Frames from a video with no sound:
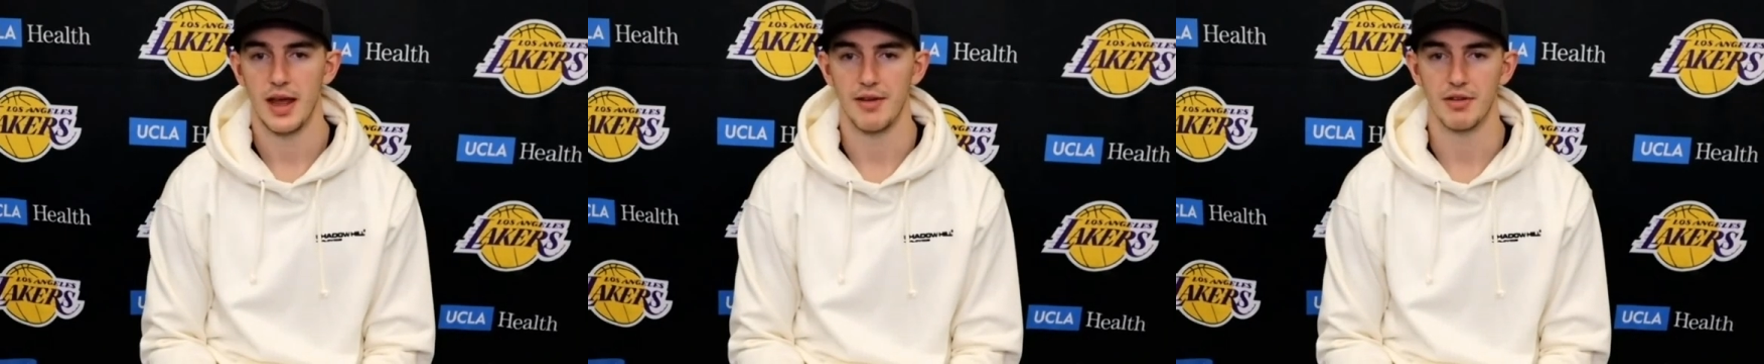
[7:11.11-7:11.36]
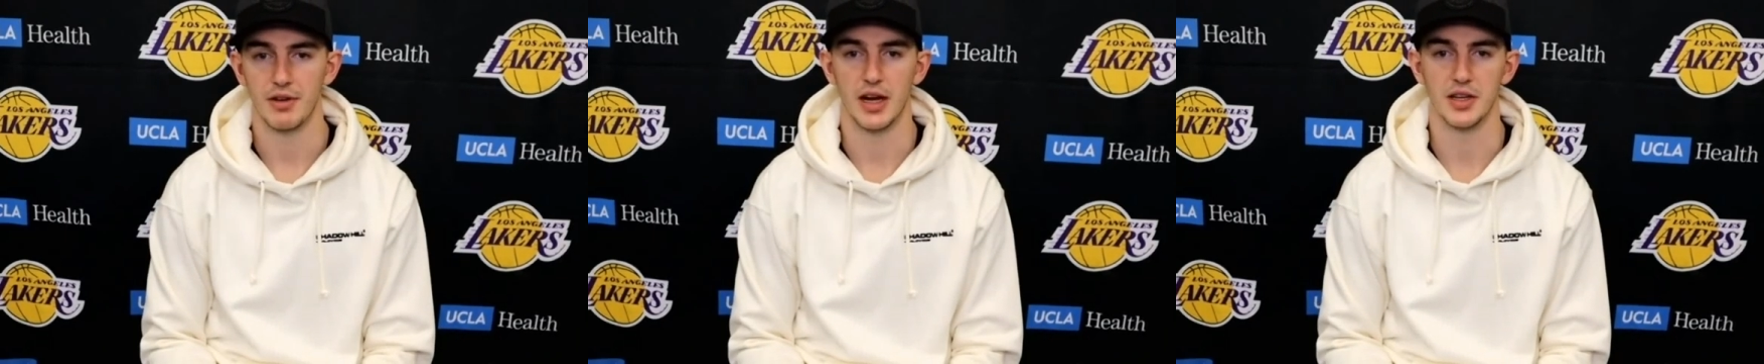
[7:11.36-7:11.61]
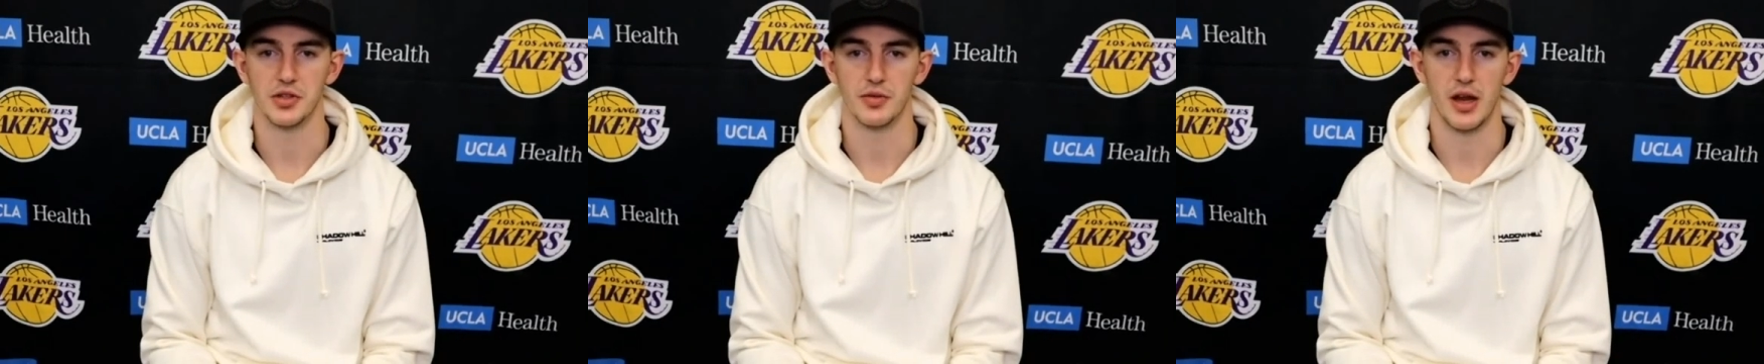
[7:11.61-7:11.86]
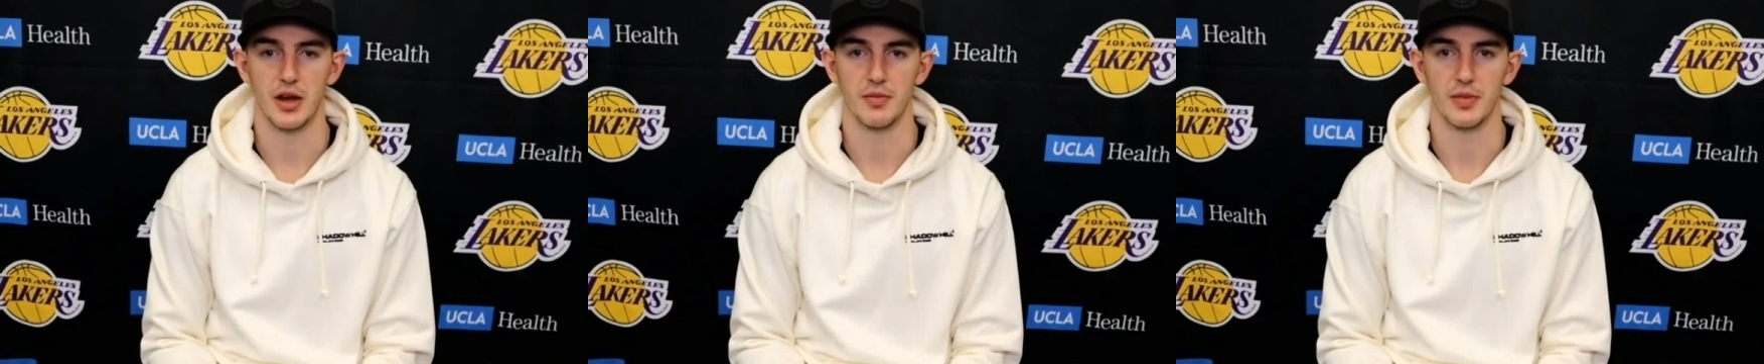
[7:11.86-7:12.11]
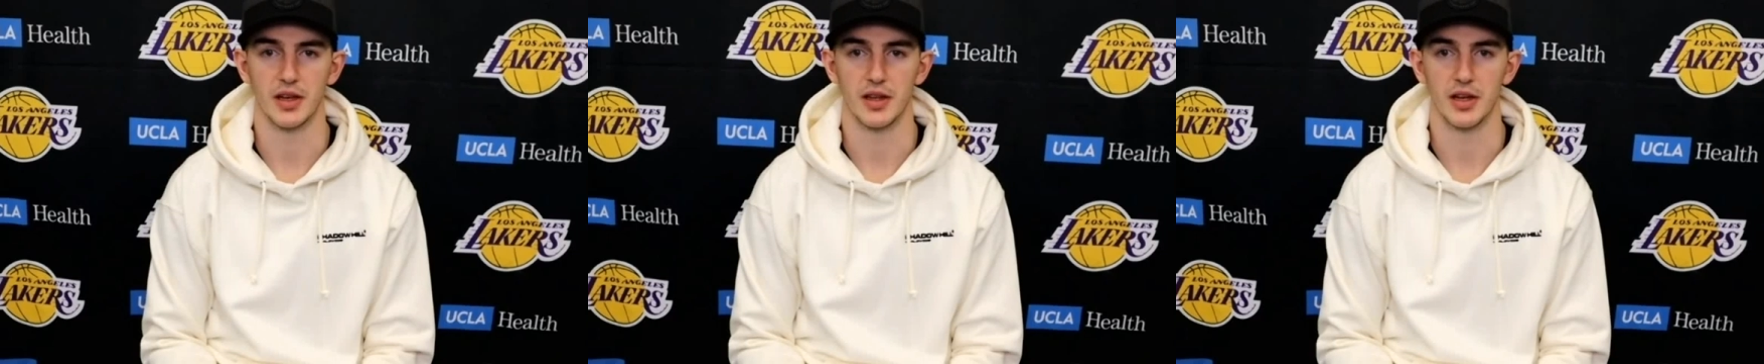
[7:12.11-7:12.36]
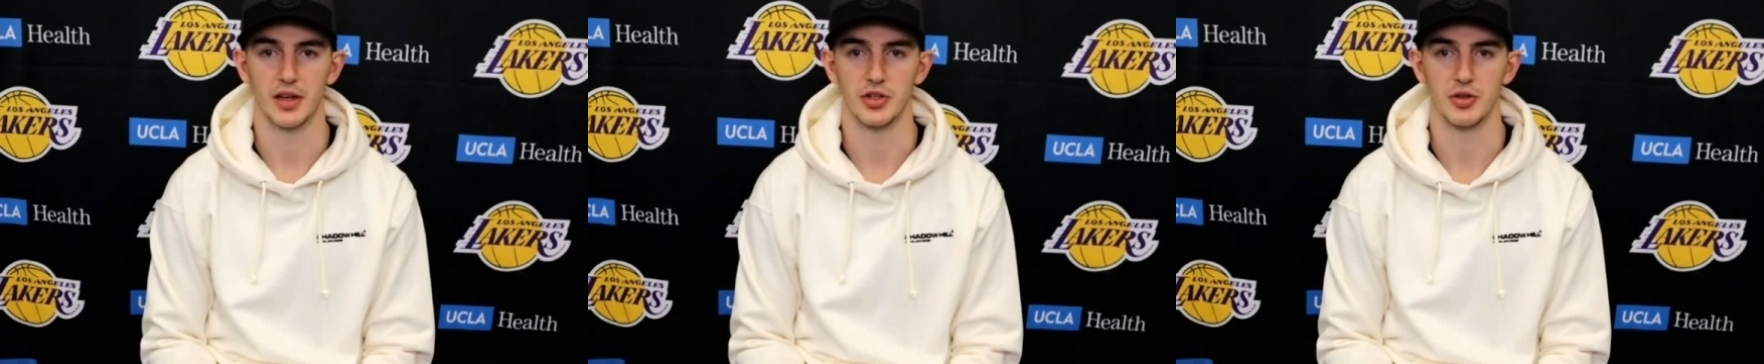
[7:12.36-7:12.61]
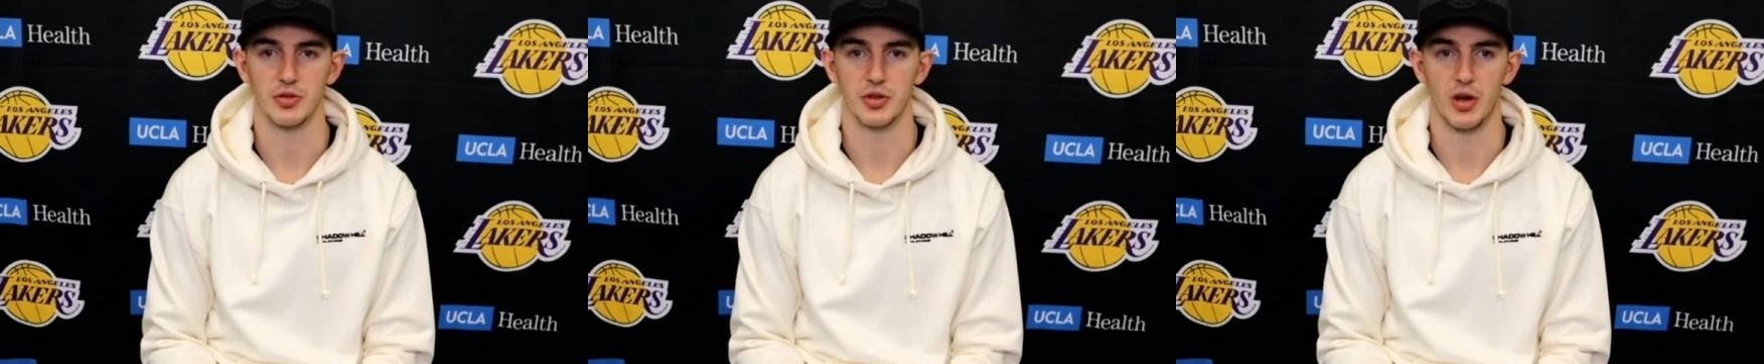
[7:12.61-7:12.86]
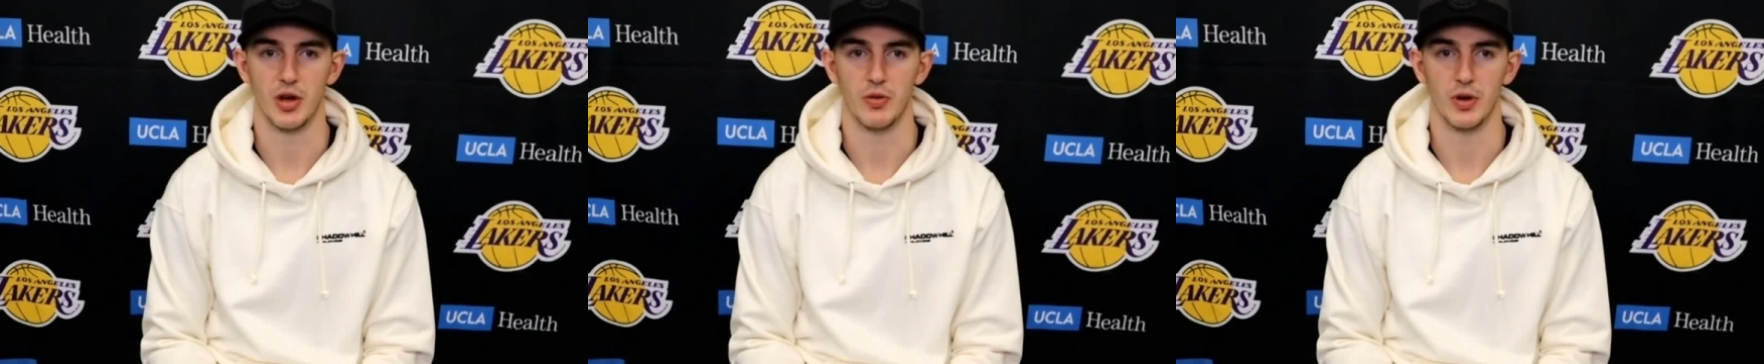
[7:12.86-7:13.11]
having guys around him that can shoot
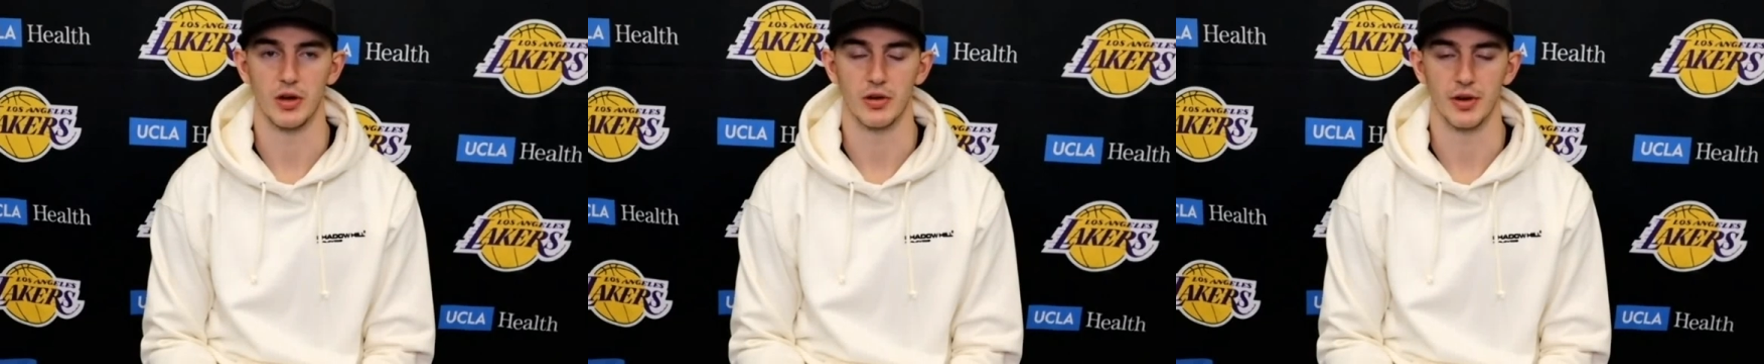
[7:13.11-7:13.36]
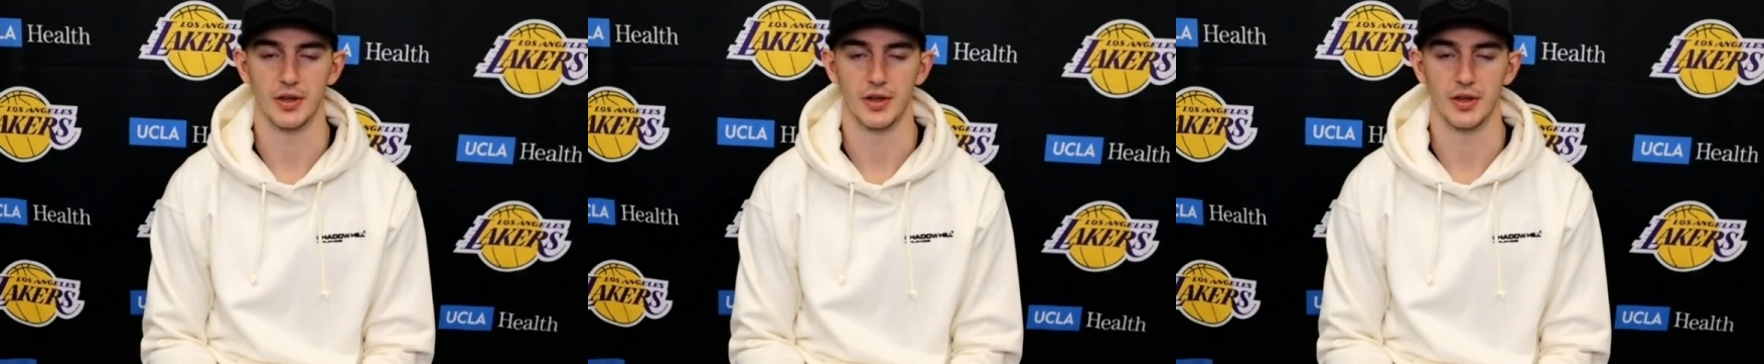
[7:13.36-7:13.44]
the ball well.